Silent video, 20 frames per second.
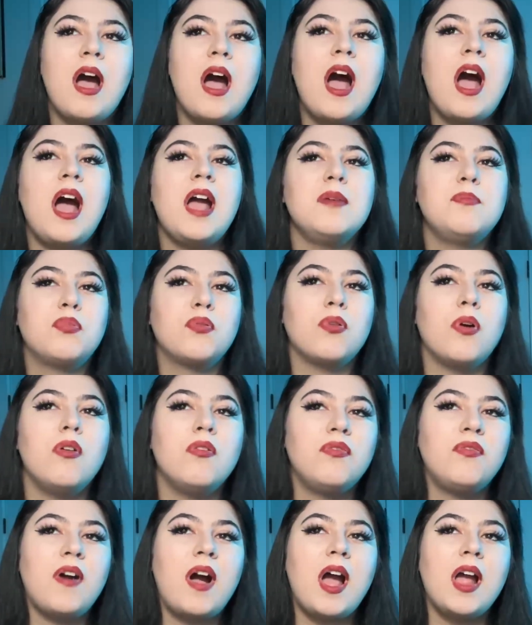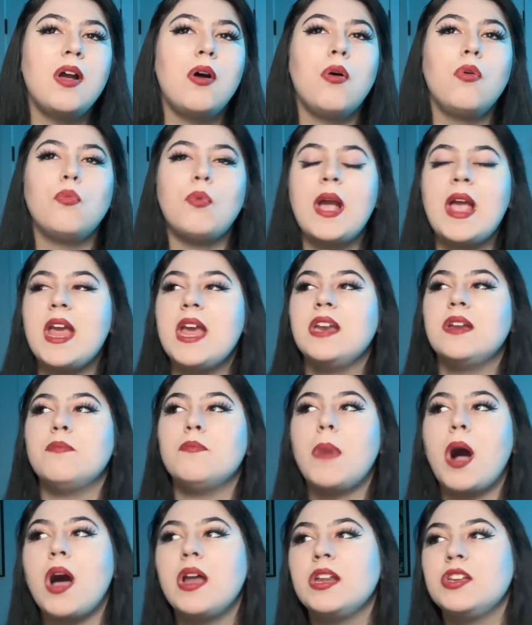high-profile way to
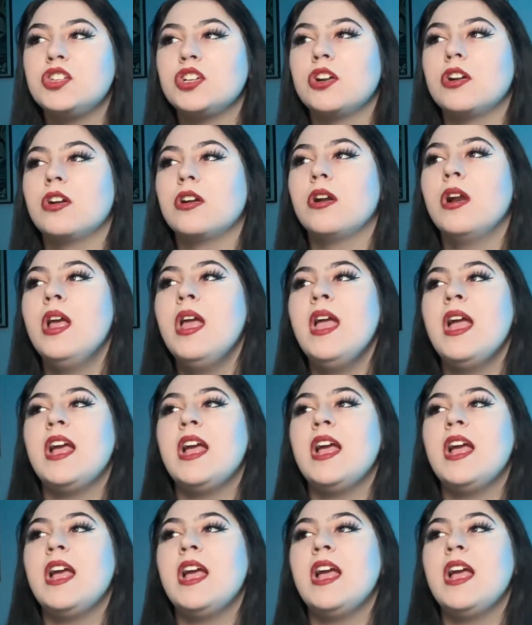monitor